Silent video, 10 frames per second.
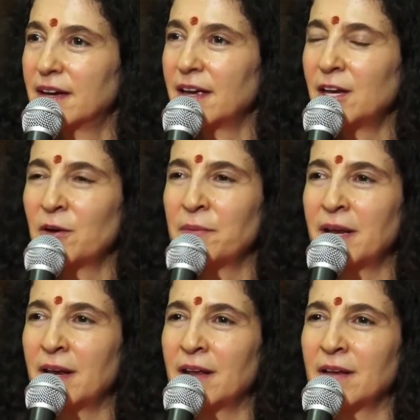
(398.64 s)
You know, I mean,
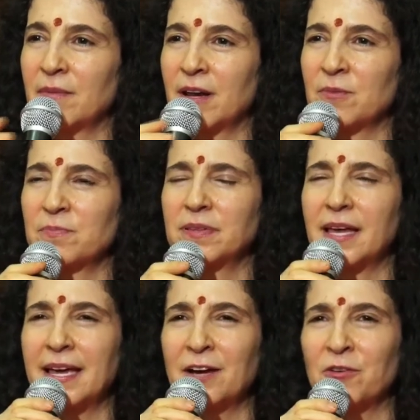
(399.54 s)
in a play I